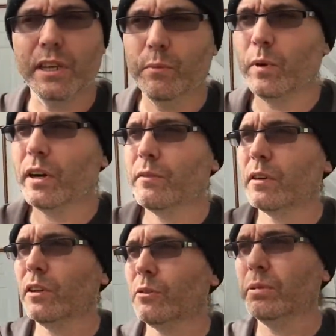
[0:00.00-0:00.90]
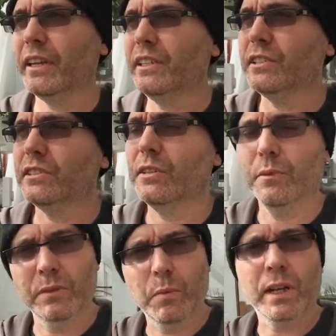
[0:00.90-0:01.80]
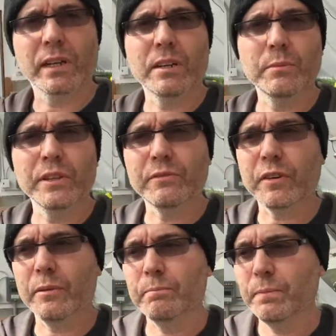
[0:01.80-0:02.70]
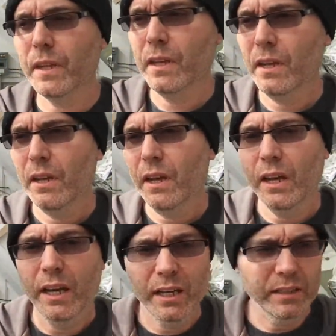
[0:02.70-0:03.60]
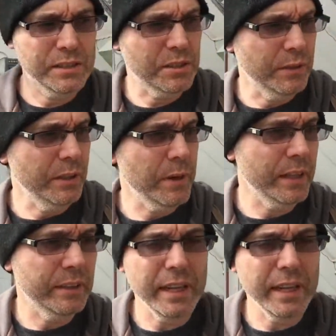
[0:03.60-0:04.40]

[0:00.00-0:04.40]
and wherever other places that would want to come in from. Uh, so anyway,